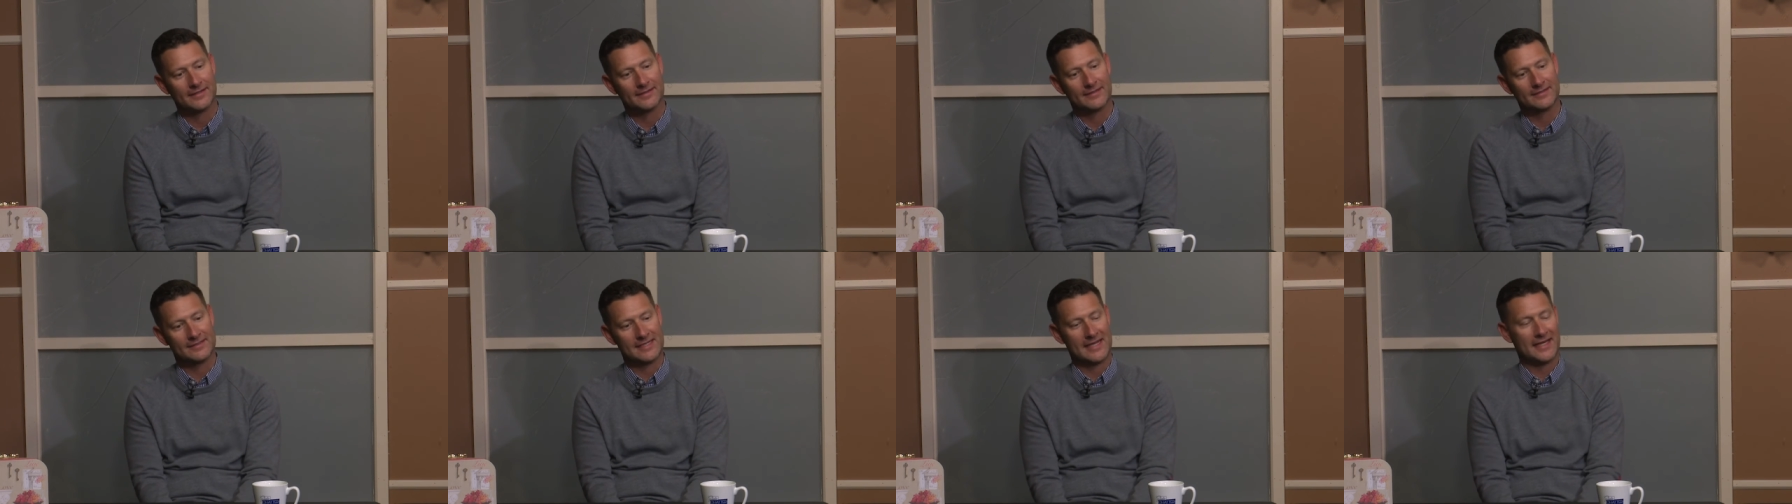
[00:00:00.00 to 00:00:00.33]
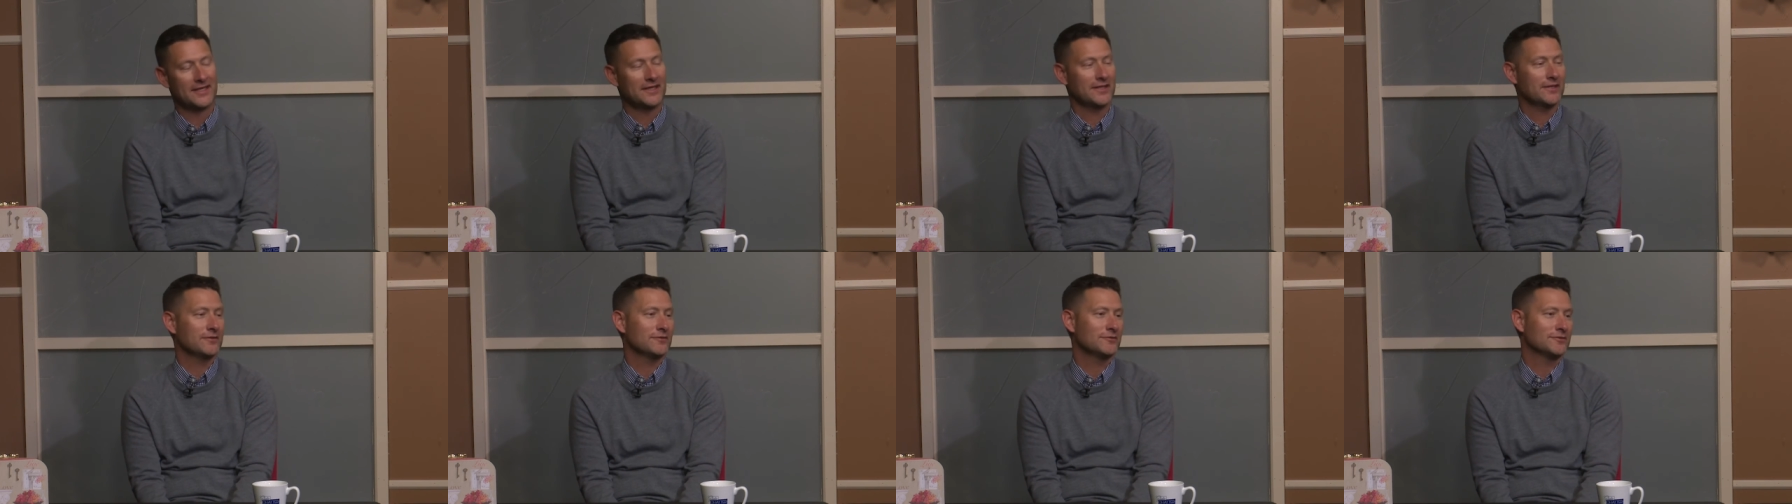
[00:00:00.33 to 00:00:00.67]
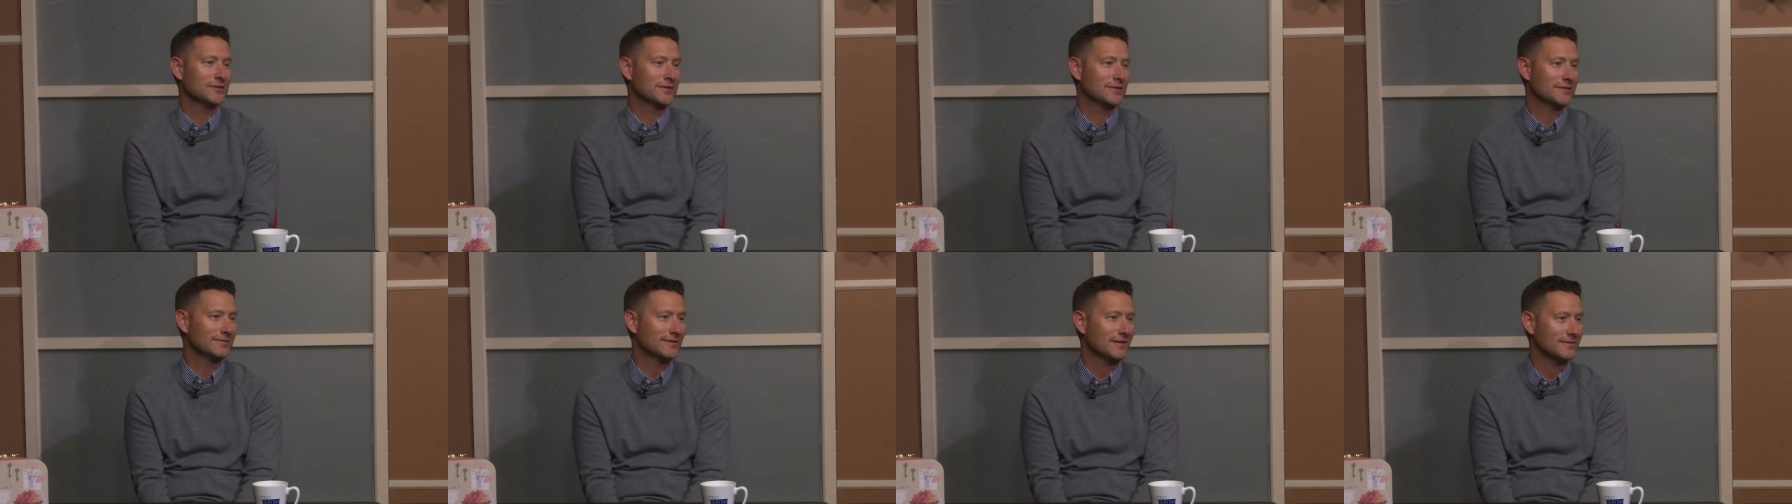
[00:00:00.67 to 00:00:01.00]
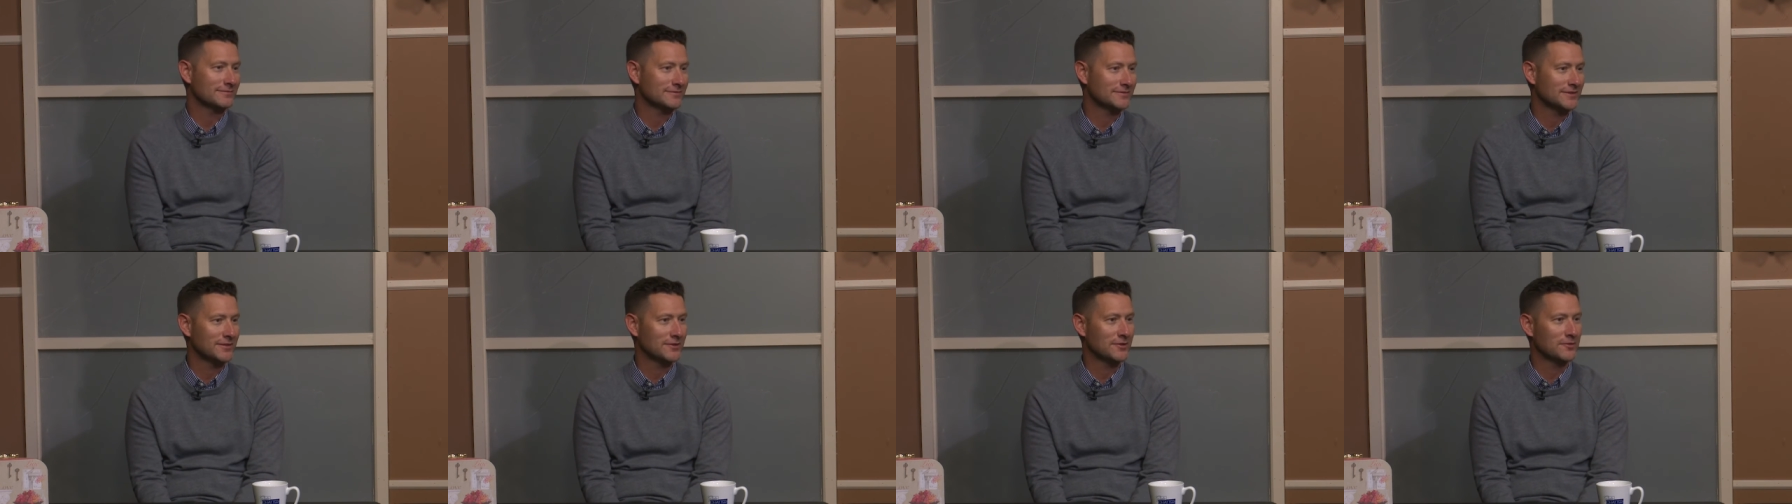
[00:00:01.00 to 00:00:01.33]
executives at
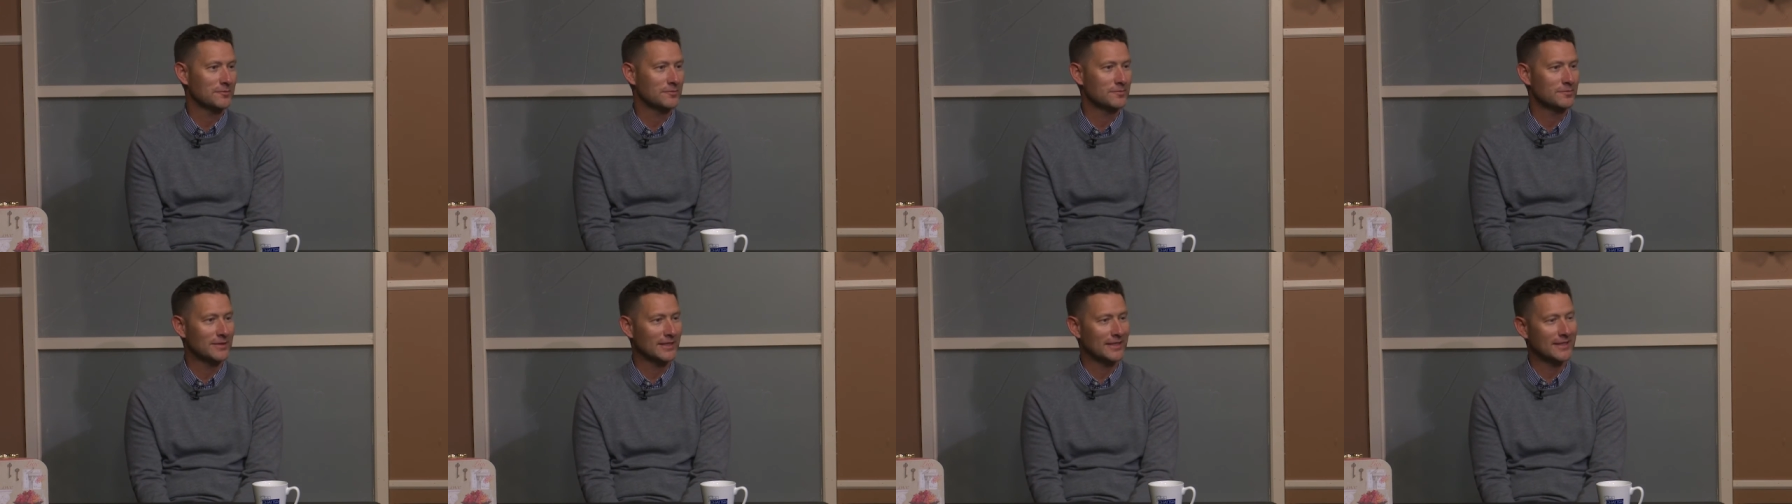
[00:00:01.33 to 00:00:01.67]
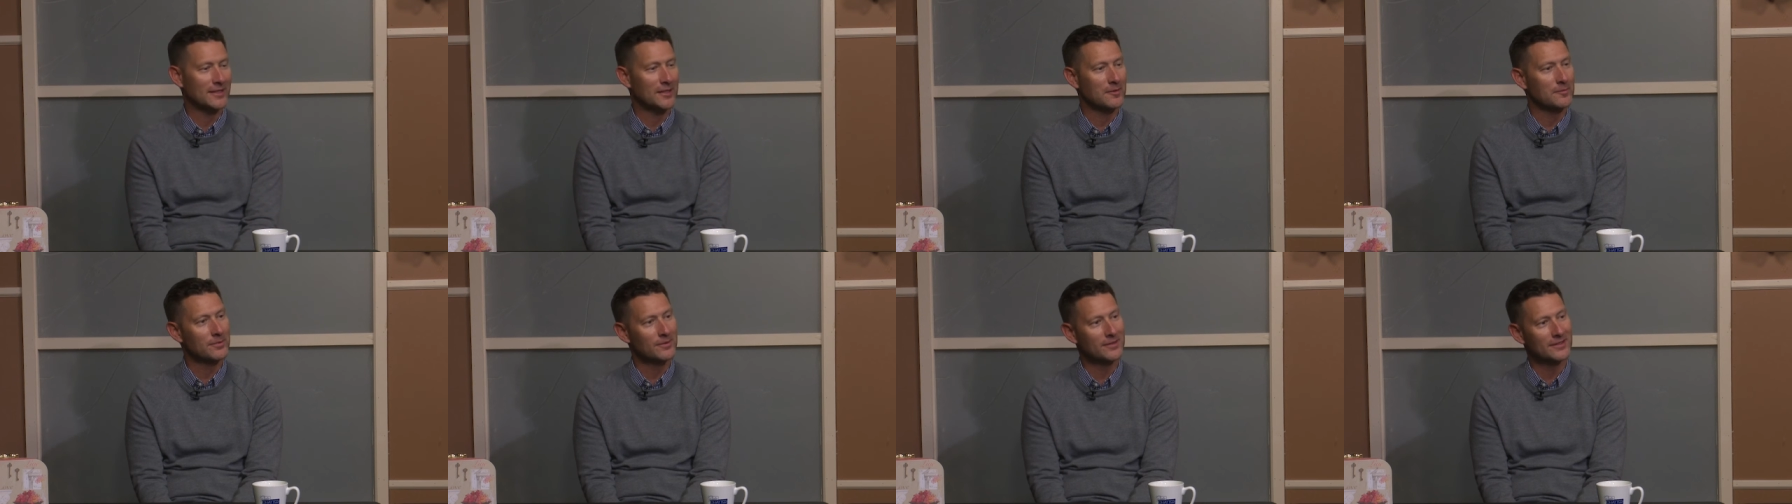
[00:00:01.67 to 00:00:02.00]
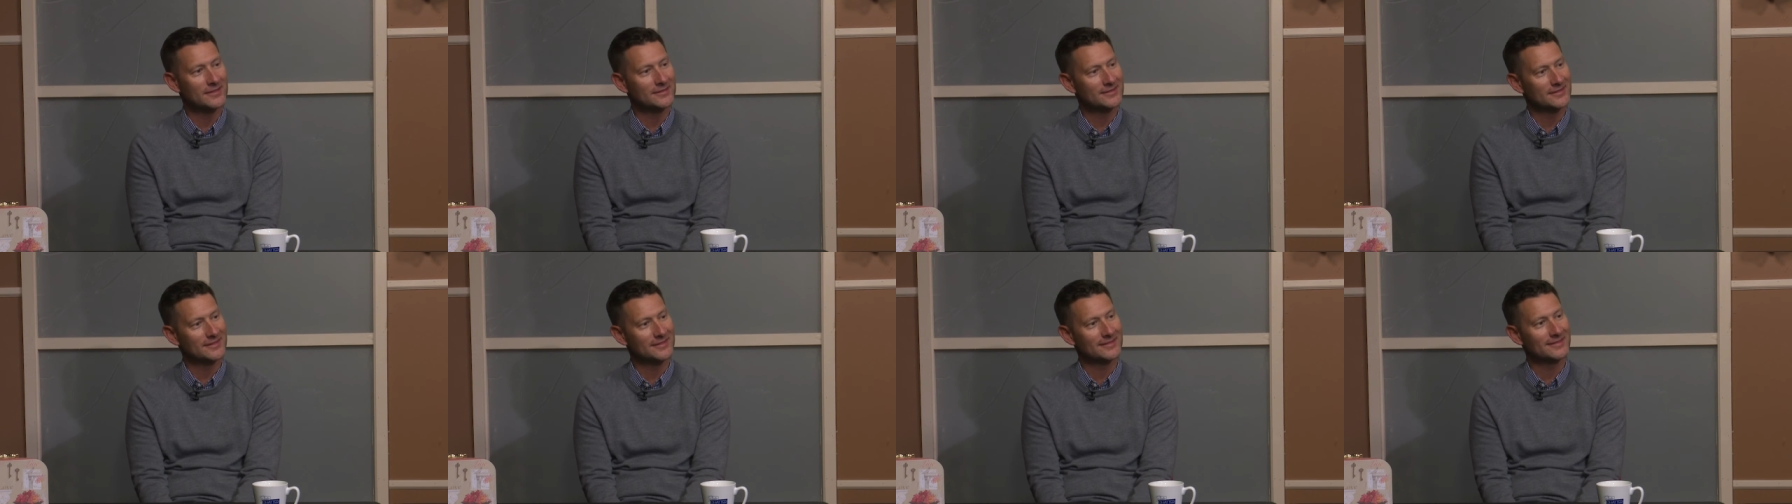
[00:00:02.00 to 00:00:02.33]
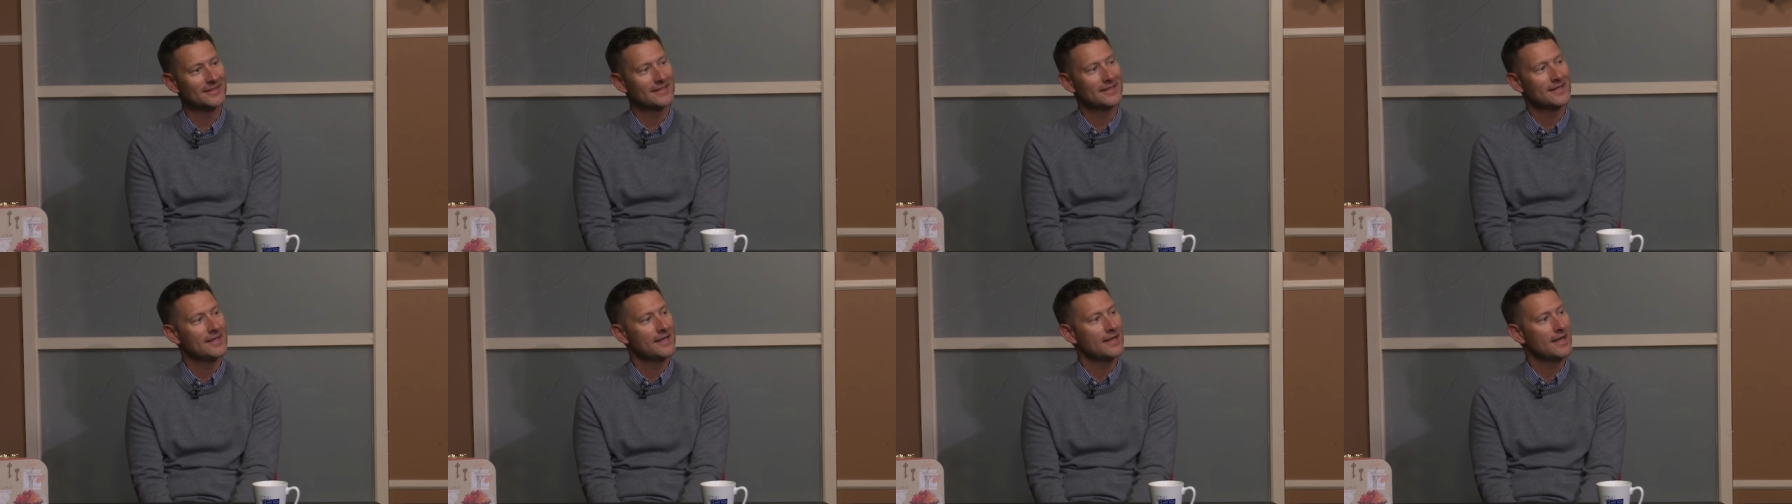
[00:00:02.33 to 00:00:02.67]
you know big companies that
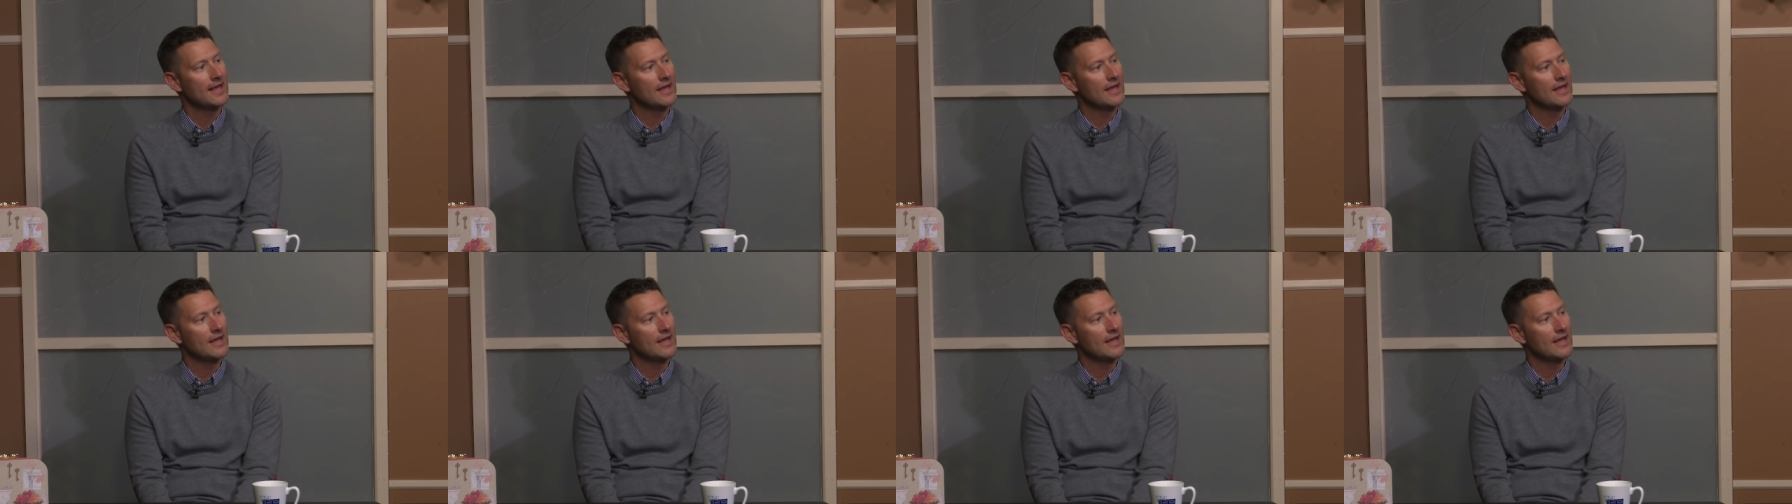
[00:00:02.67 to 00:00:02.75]
mm-hmm.